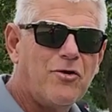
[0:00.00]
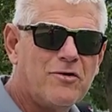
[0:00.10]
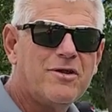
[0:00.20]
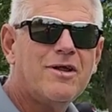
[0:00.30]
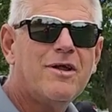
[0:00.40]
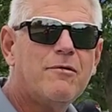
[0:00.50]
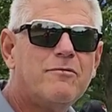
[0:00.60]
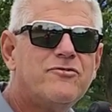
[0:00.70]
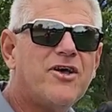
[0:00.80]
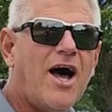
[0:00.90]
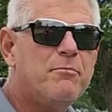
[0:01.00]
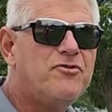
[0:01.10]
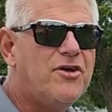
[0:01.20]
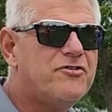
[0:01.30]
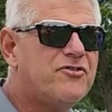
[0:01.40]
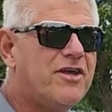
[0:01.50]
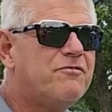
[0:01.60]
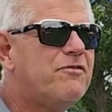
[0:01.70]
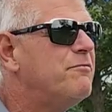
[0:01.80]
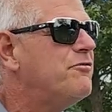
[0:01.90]
So what's your name? Todd
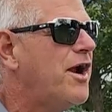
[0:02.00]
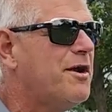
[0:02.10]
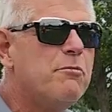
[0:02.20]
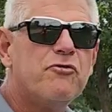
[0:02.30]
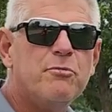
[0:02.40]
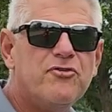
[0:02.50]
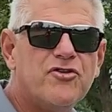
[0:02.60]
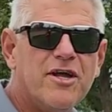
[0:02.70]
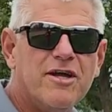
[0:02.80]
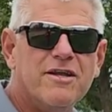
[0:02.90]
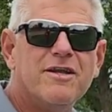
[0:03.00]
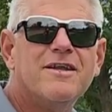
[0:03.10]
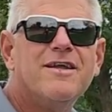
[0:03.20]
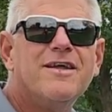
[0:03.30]
Bajinski from Frankenmuth, Michigan.